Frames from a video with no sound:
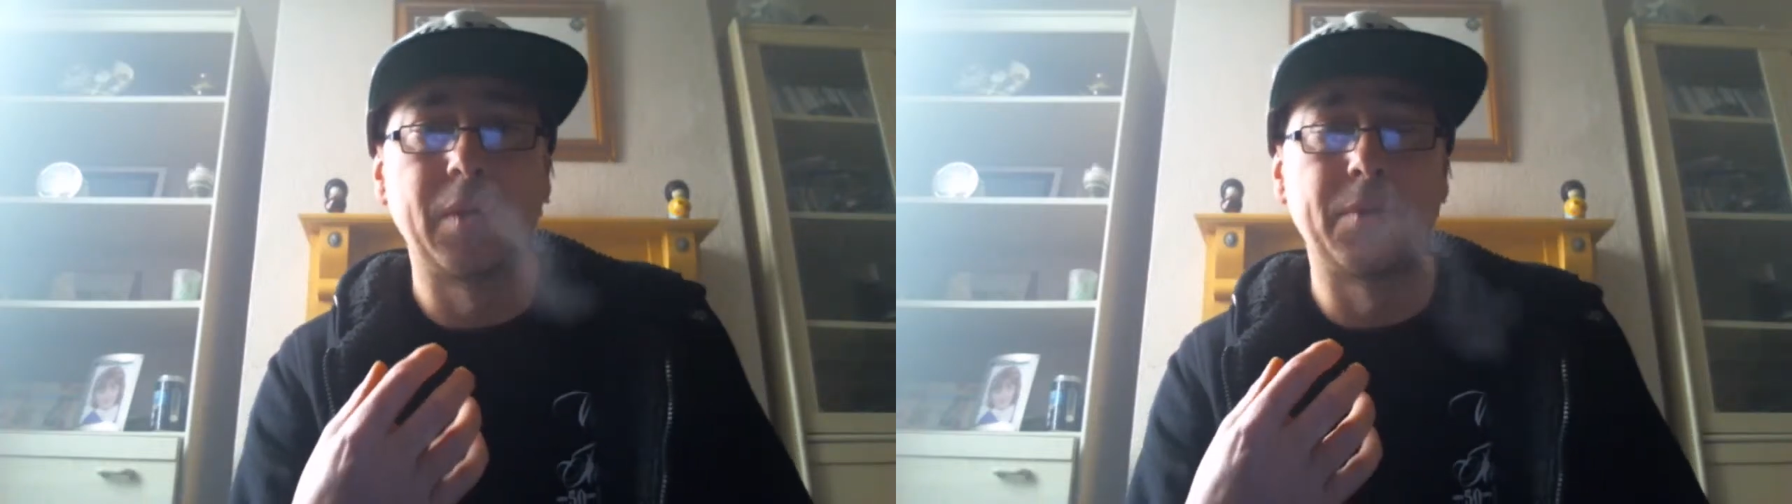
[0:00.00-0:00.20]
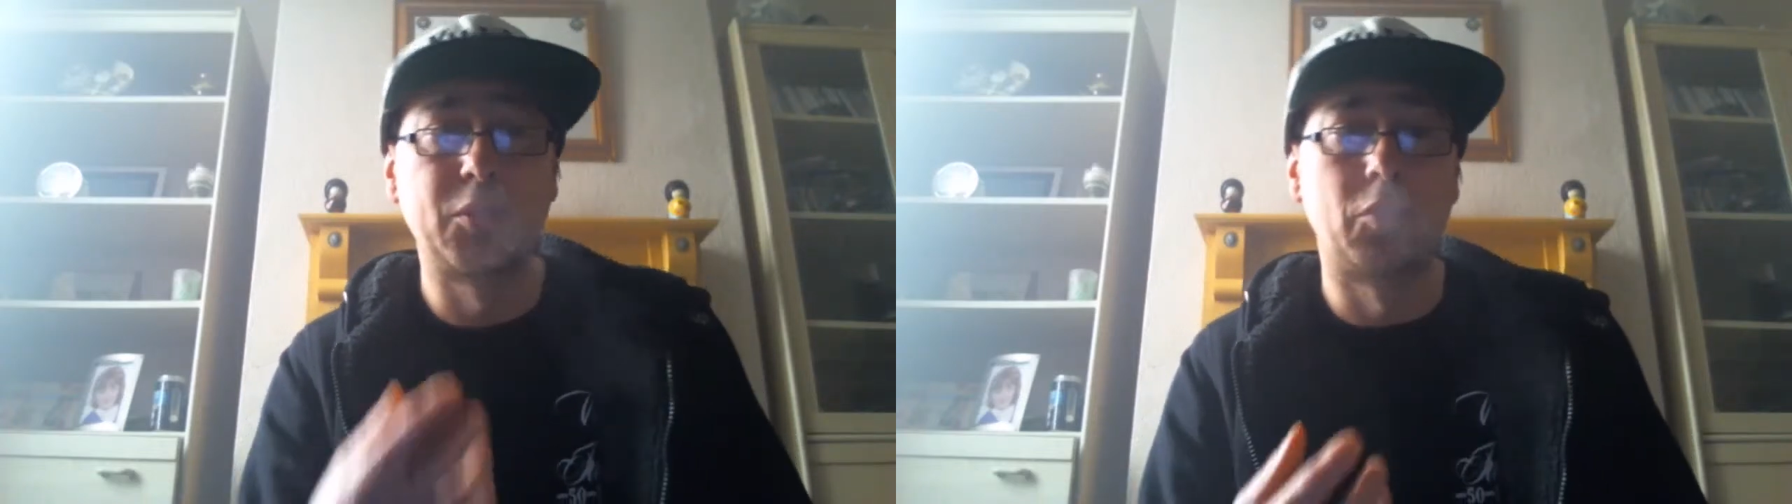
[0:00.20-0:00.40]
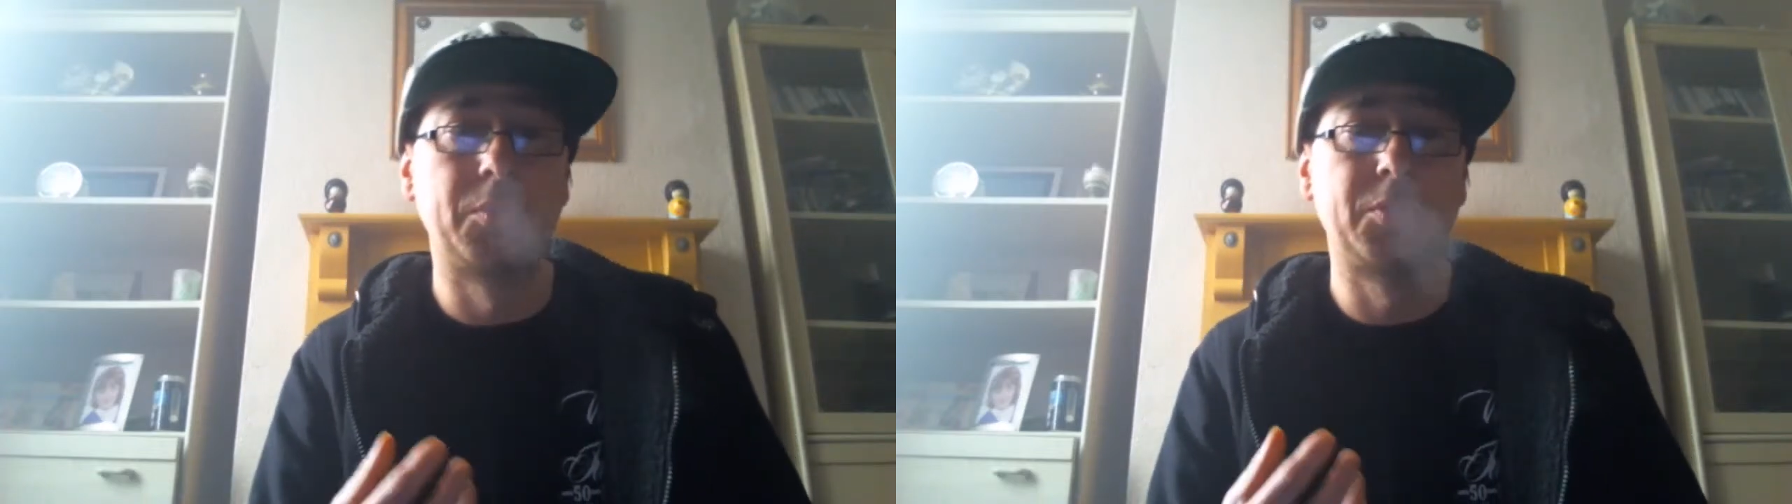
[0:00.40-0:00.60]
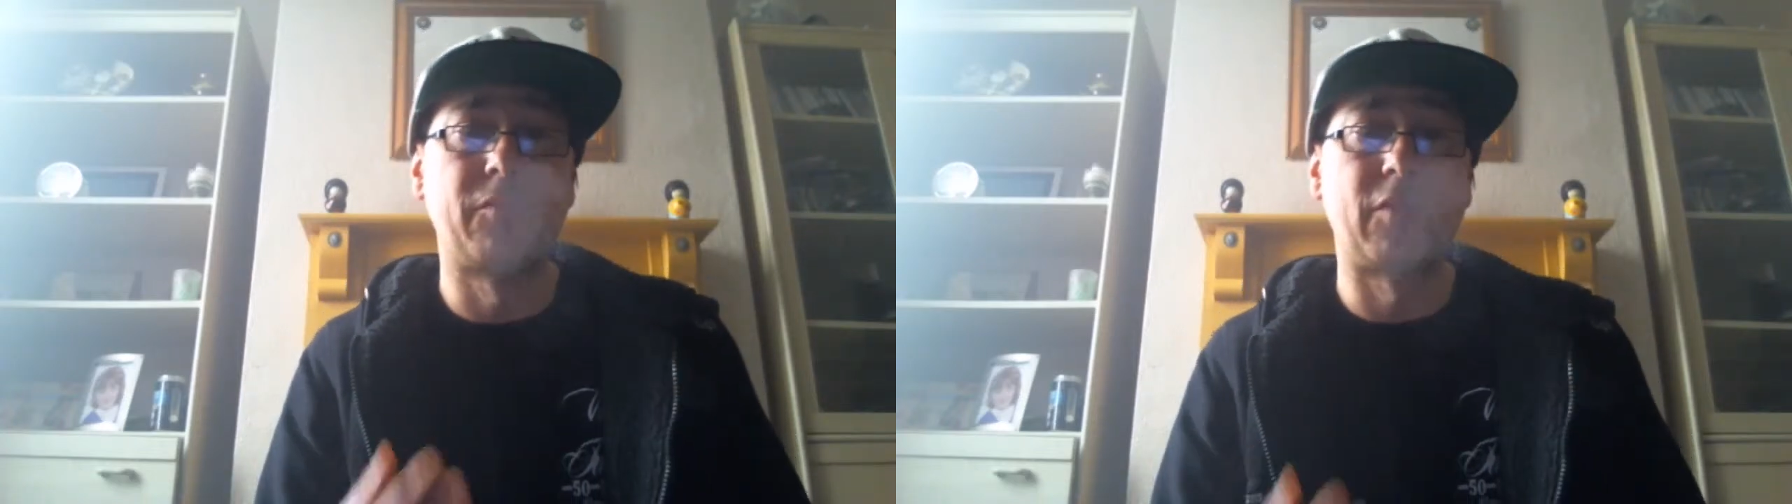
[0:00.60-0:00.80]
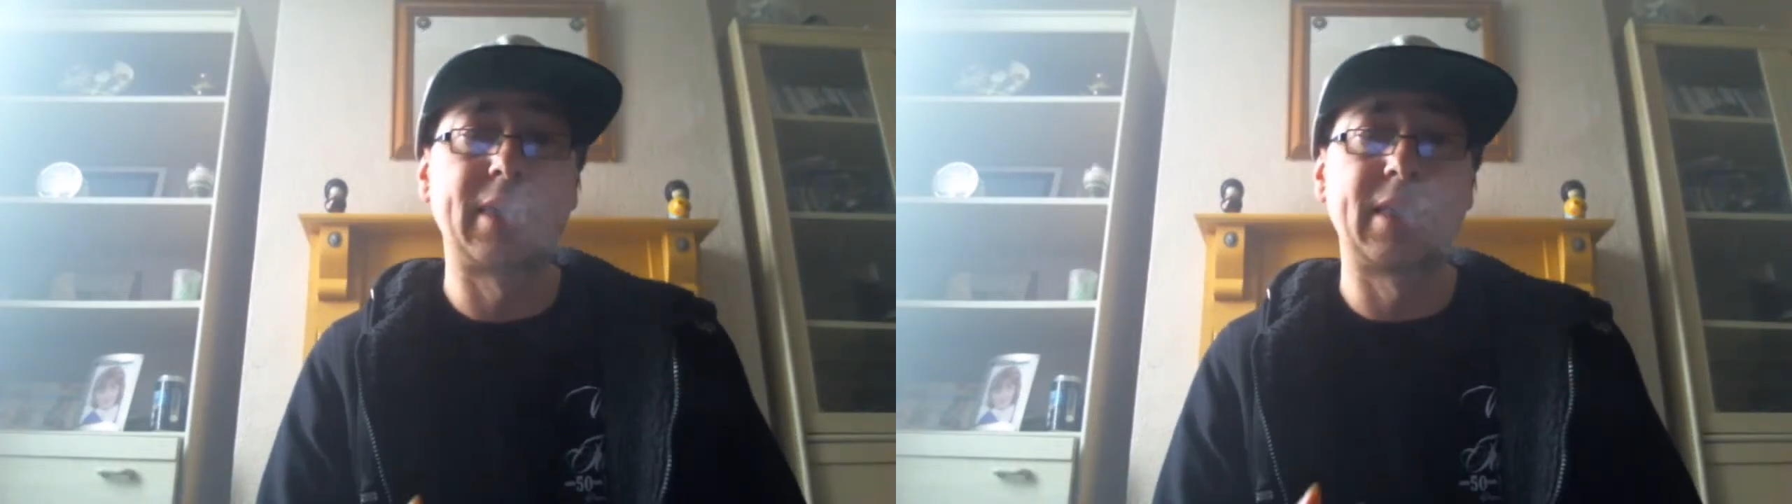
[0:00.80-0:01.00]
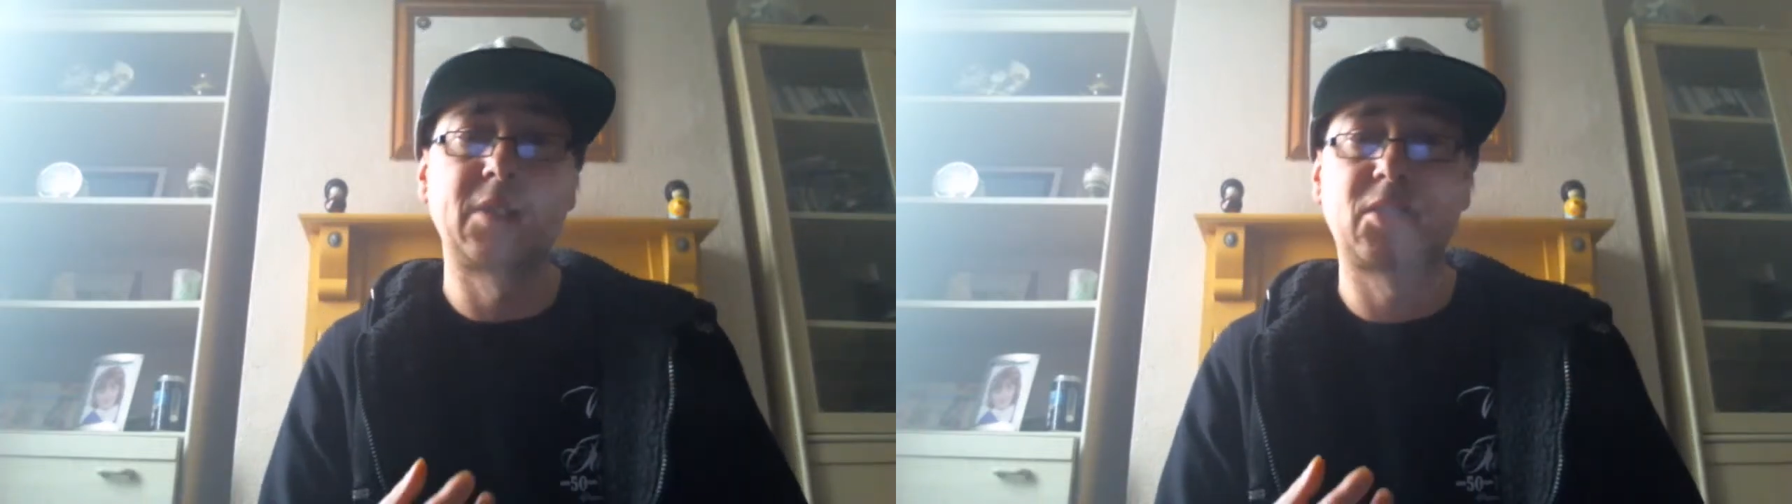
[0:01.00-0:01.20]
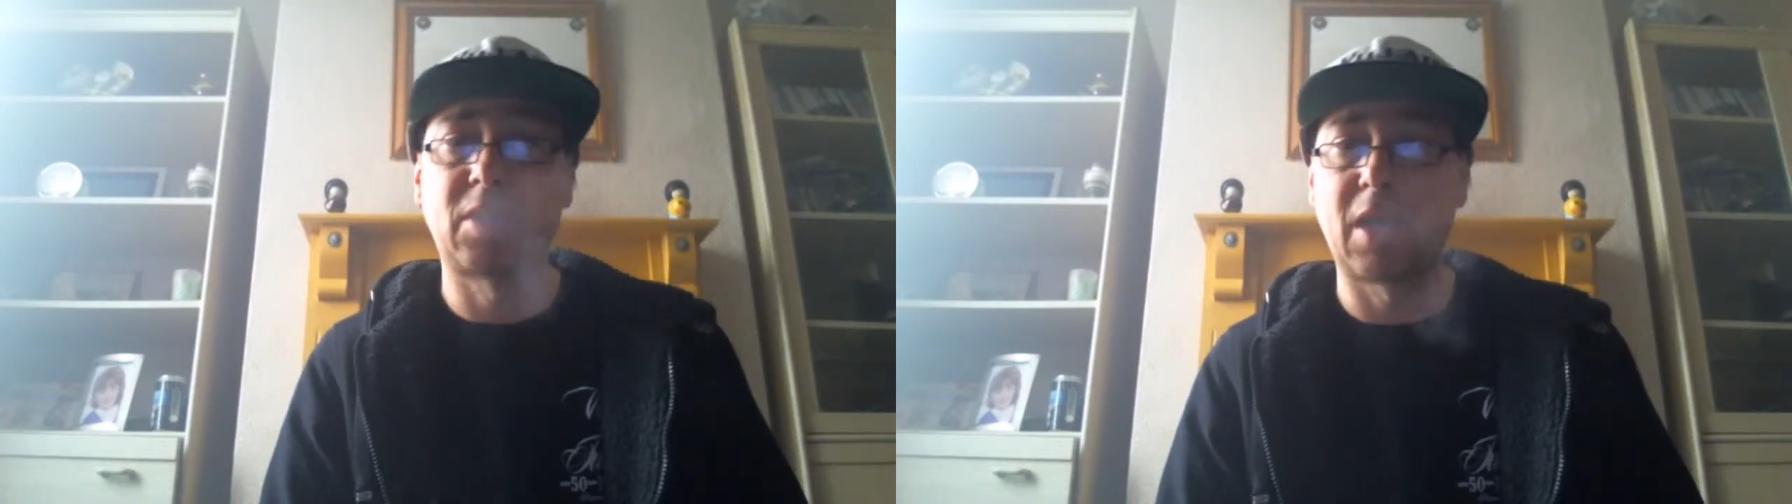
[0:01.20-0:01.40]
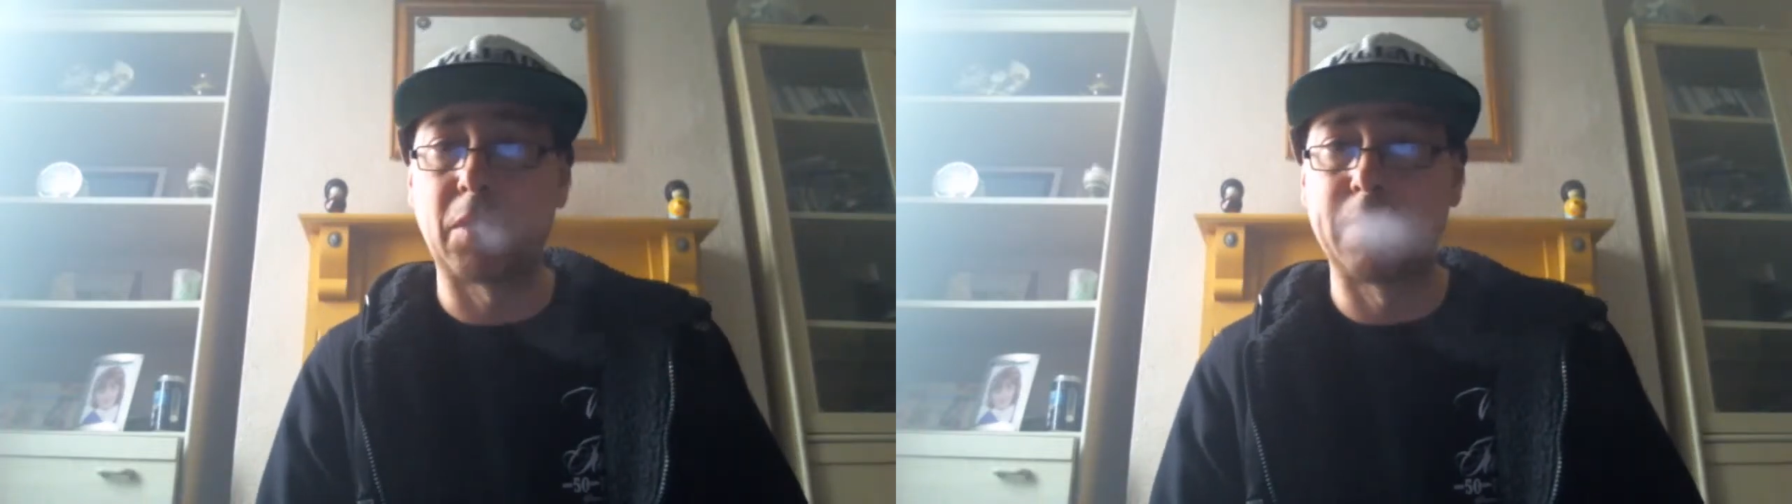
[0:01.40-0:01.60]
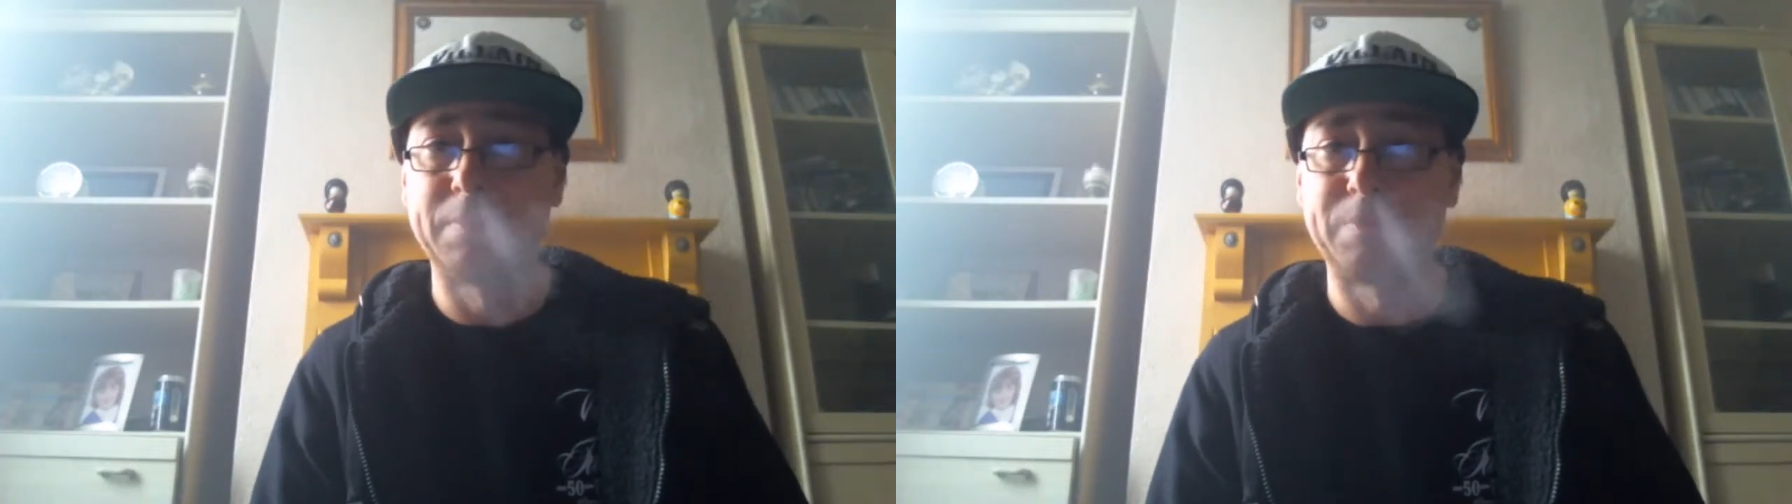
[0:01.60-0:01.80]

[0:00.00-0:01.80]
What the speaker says: the absorption rate is slower.